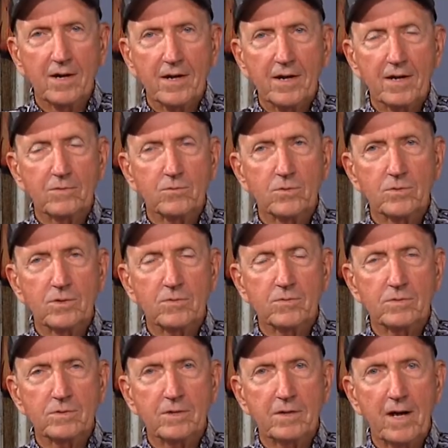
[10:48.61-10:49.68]
And I
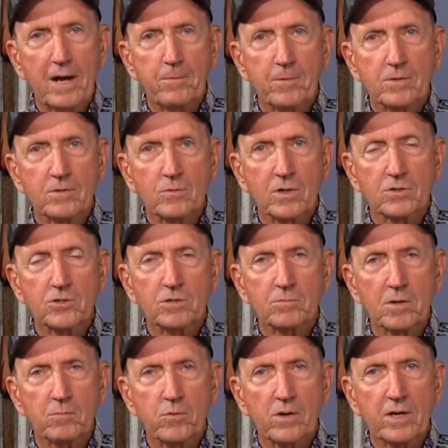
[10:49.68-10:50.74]
happened when I took
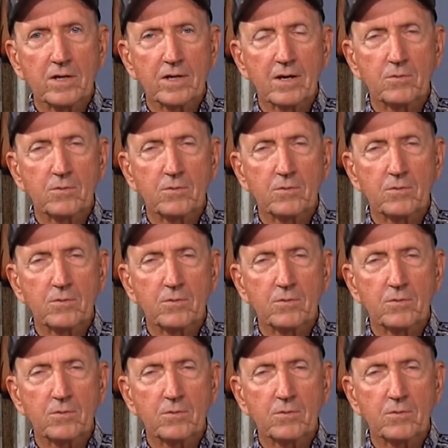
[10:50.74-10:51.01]
my break,